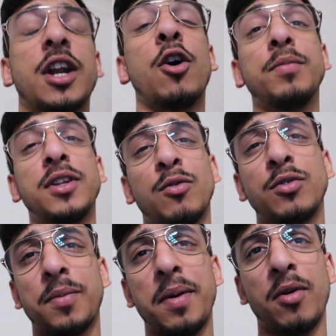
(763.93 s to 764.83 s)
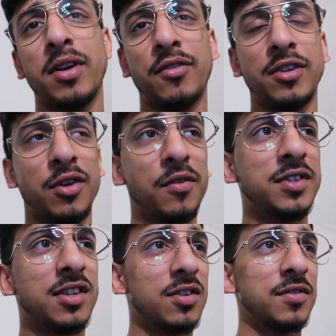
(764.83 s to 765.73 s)
I hope this one was a bit more different to
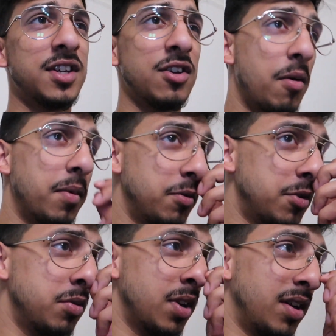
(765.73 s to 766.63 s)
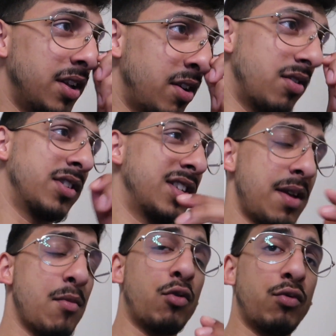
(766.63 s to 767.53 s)
others, because obviously normally we do, like, you know, the
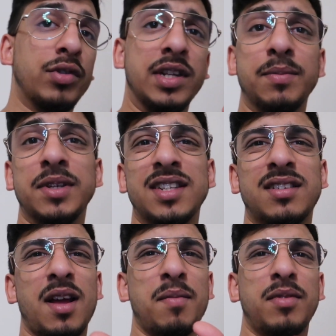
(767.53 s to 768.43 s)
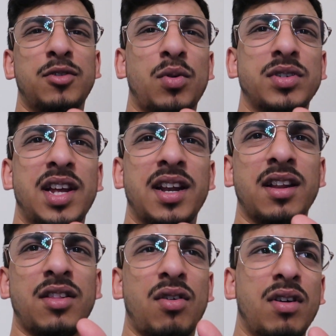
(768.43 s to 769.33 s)
same old routine, but this time towards the end
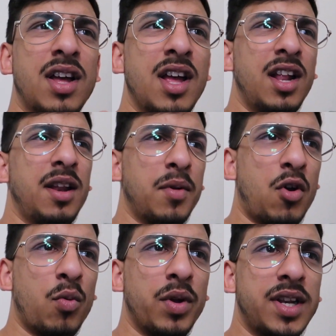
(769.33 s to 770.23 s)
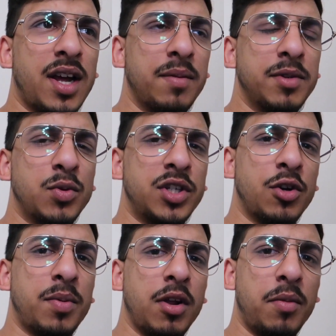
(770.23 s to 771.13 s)
I thought, let me cook with Dad, let me switch it
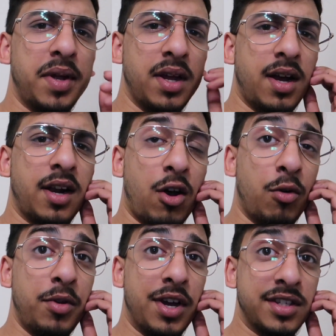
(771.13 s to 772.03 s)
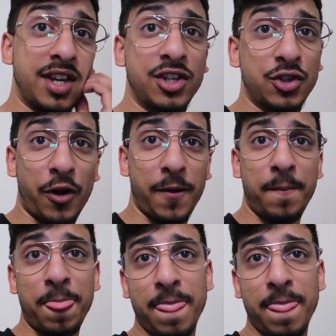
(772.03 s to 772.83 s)
up a little bit, and I hope you guys did enjoy.